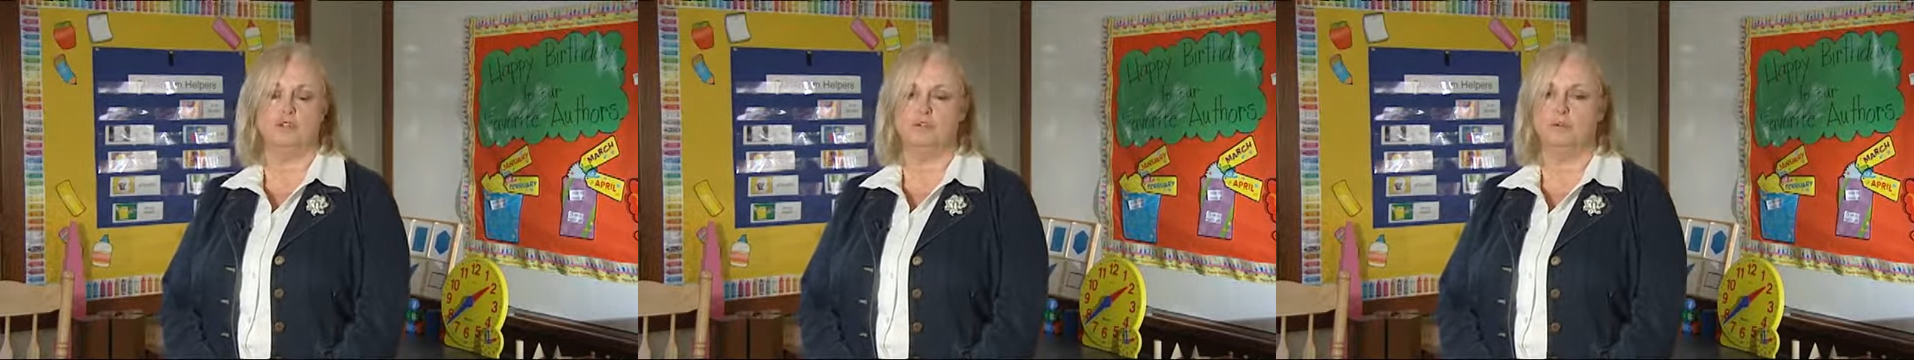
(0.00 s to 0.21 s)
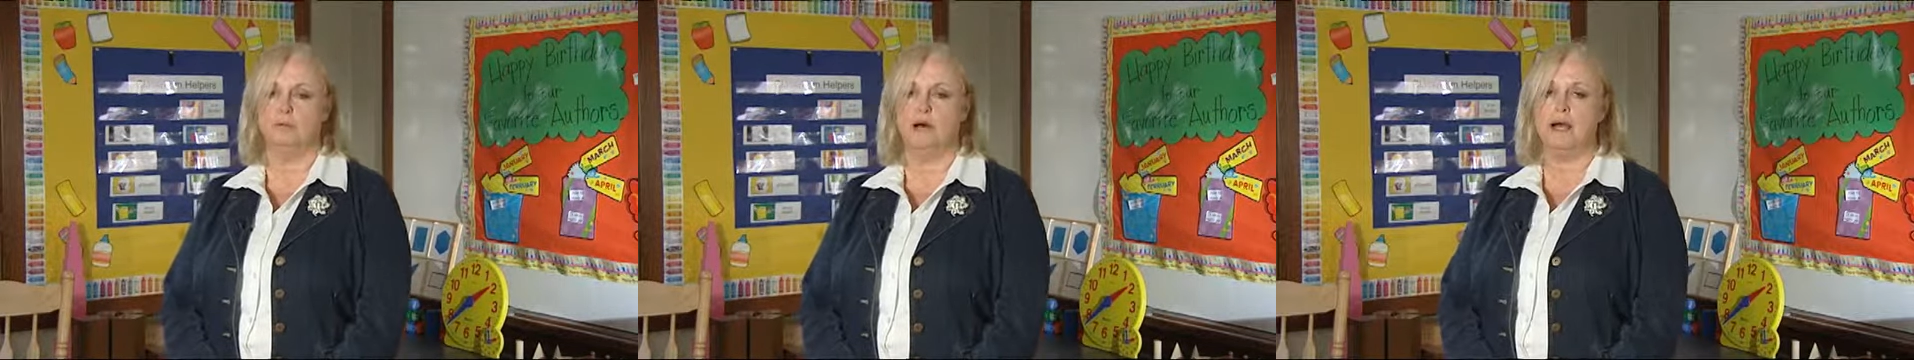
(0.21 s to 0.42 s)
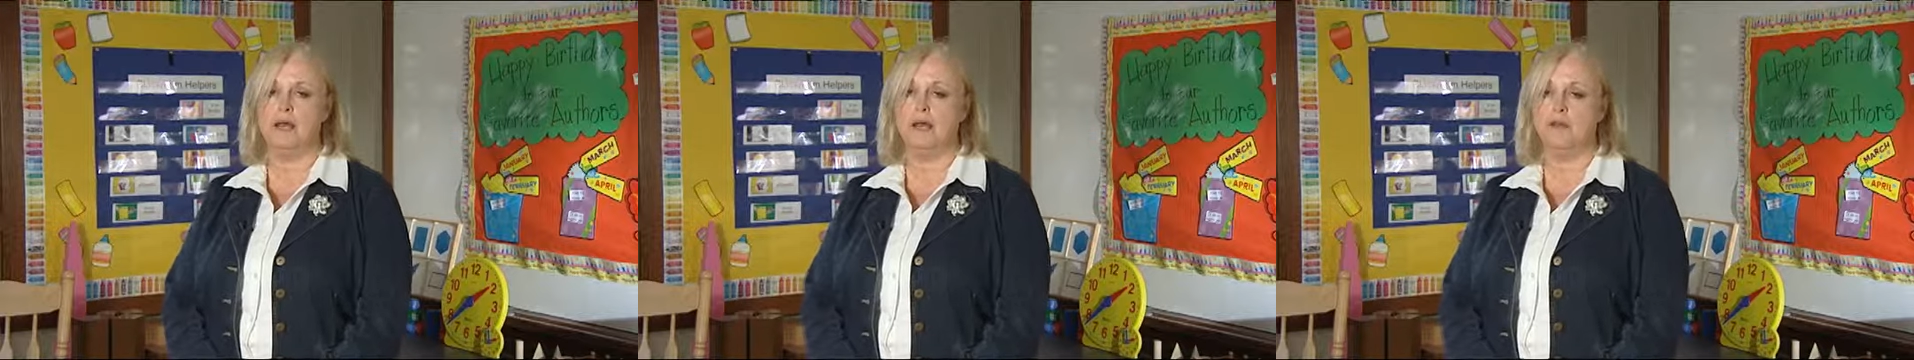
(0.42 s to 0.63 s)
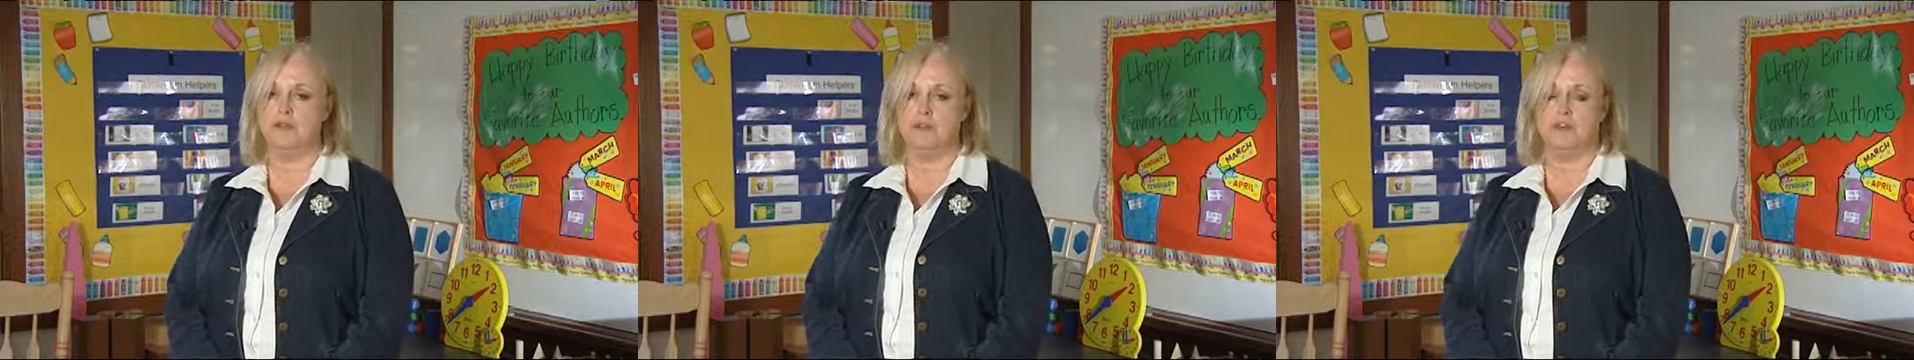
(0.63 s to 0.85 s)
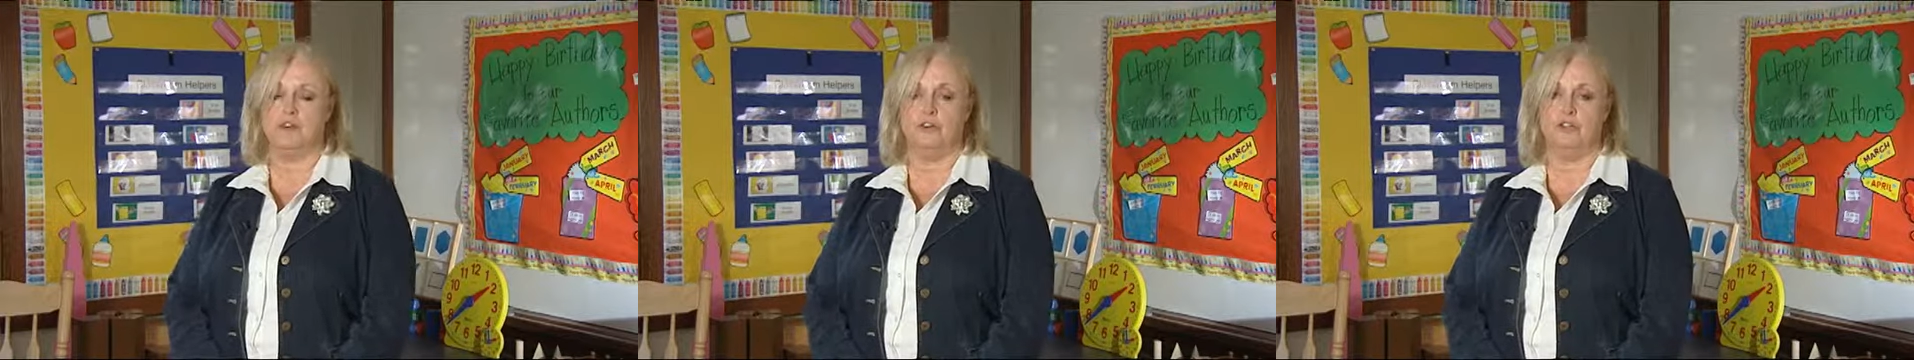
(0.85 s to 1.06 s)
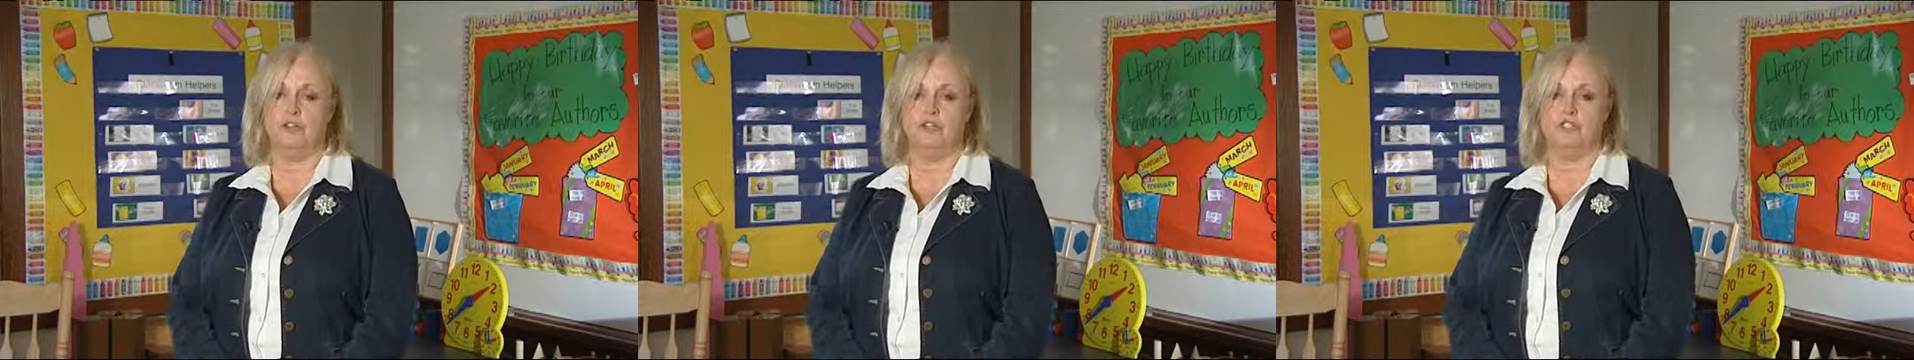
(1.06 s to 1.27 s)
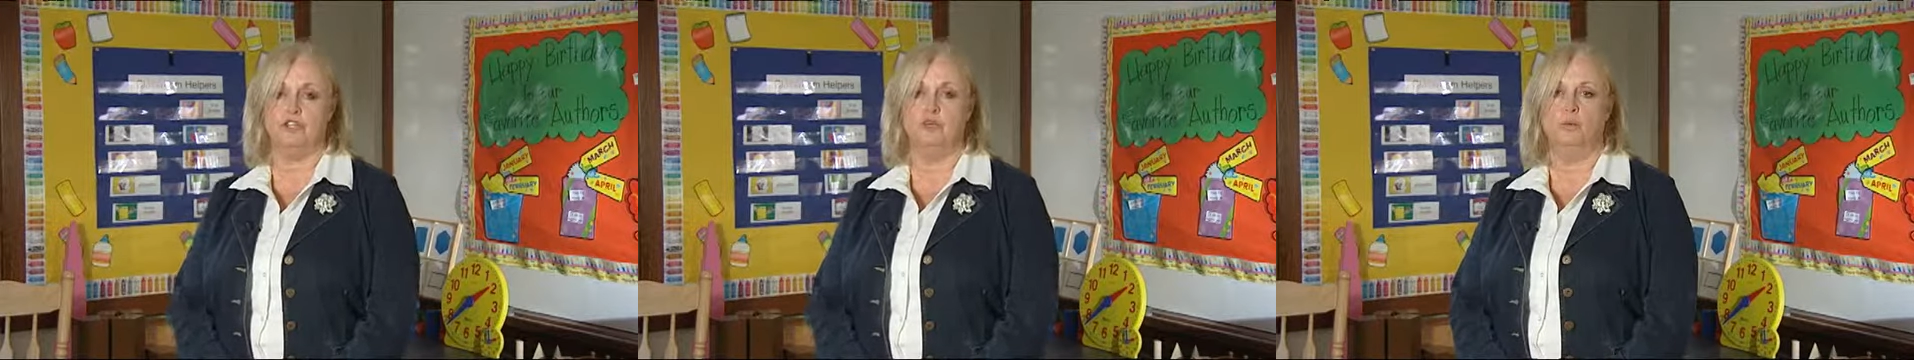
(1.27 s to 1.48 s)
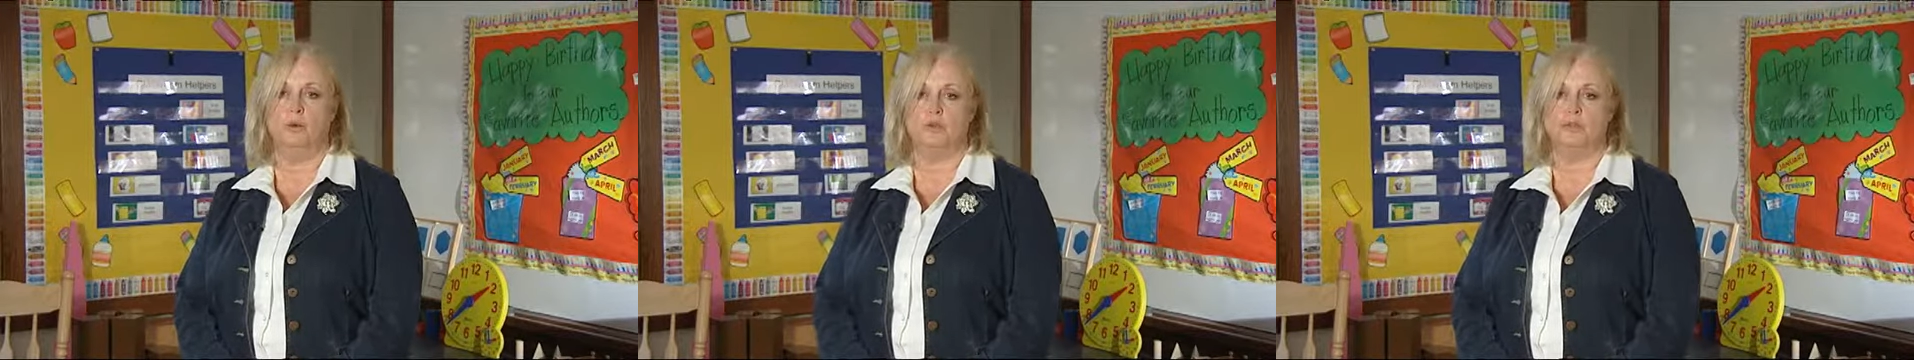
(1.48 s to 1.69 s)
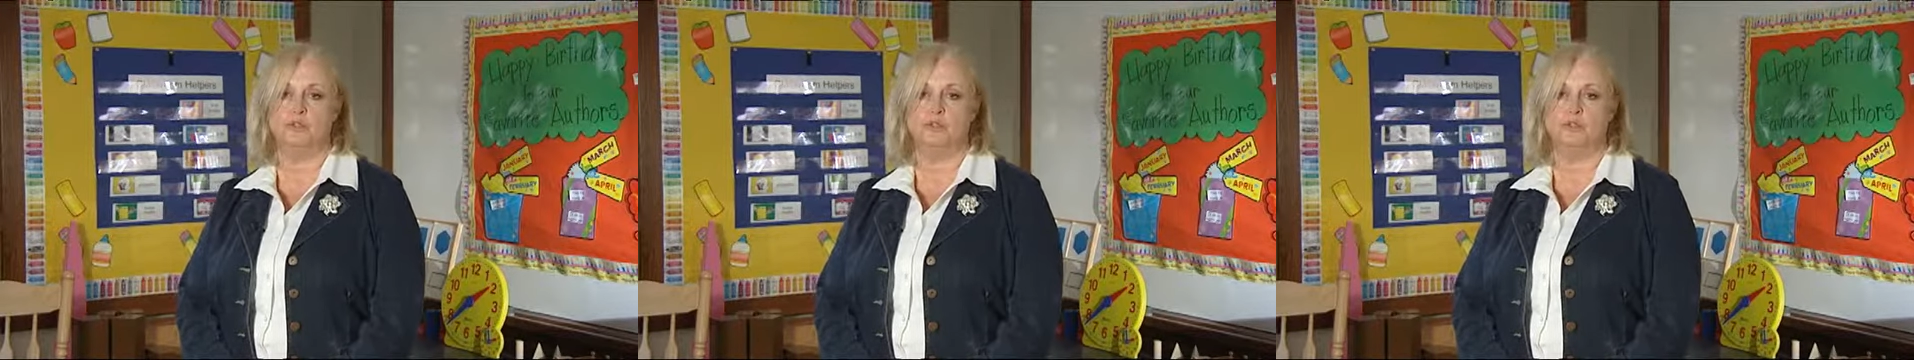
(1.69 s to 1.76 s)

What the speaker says: So my theory is that you want